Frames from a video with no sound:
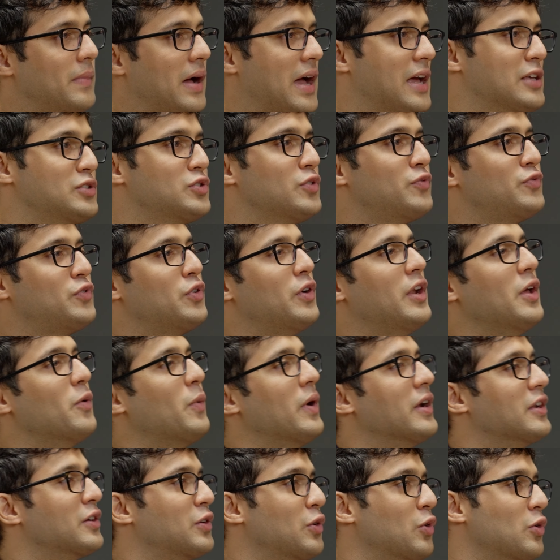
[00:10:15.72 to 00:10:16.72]
As of today,
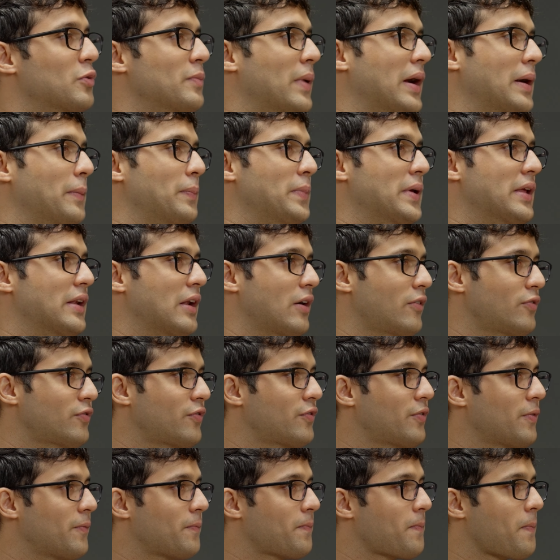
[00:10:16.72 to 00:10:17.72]
1 crore might be
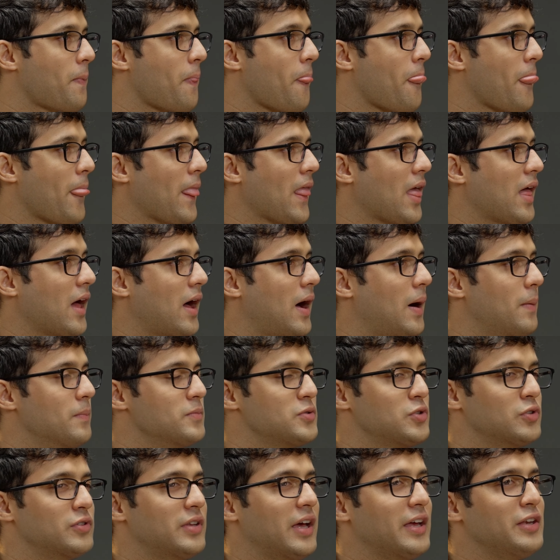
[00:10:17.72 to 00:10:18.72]
enough.
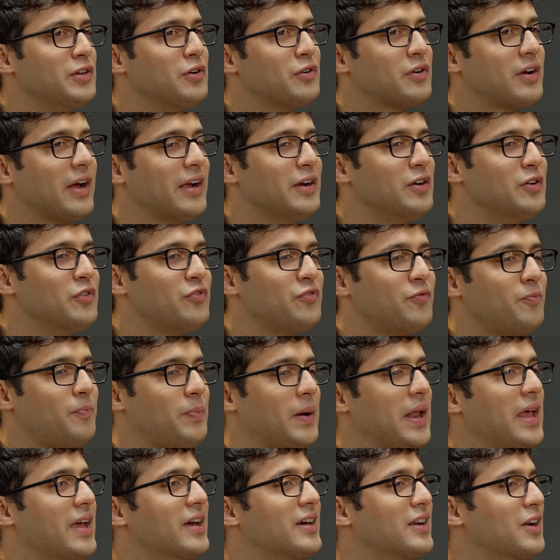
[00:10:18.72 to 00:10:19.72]
So there you're kind of
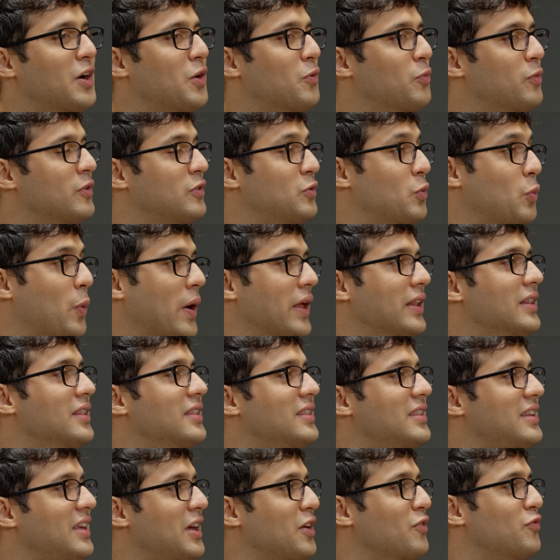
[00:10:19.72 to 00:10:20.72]
playing around with
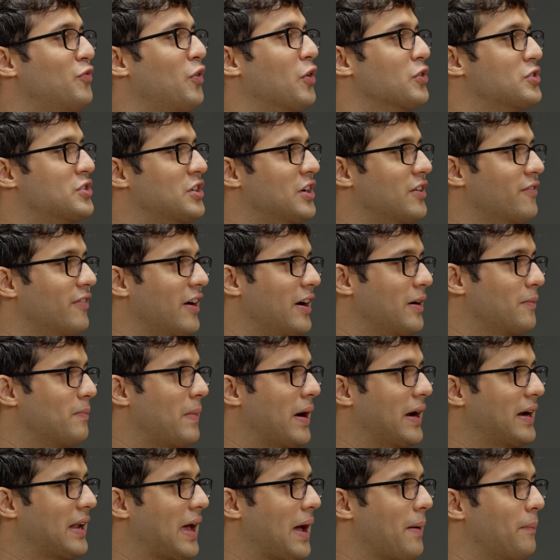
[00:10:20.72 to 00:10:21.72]
when the unfortunate event
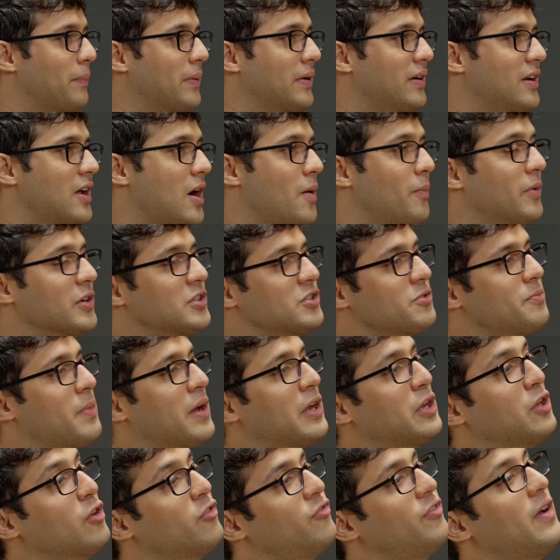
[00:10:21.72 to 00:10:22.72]
might happen, how much
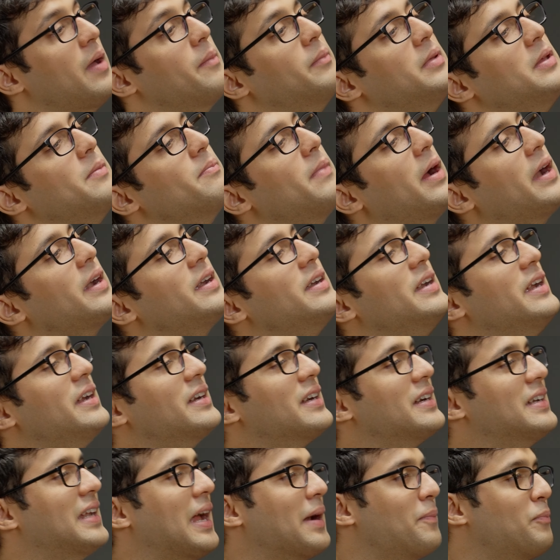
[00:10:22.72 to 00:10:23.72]
money your family might
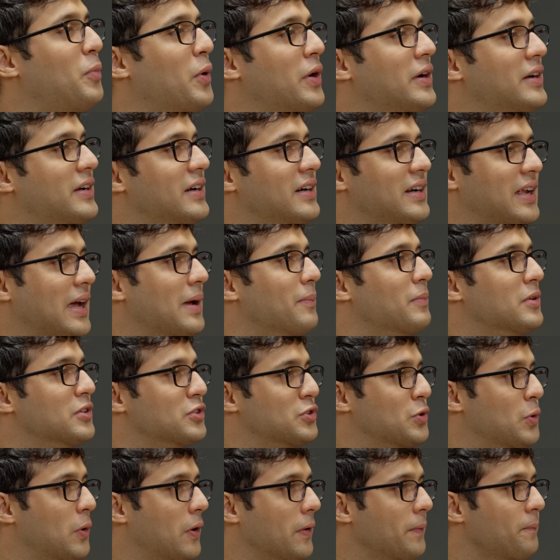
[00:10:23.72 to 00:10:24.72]
need at that point in time, and
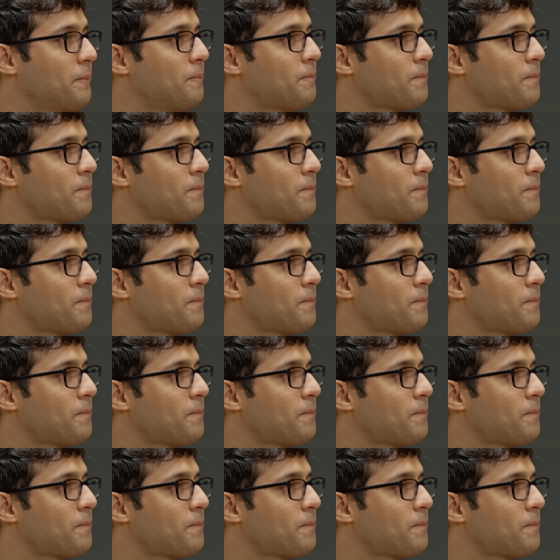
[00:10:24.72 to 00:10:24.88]
so on.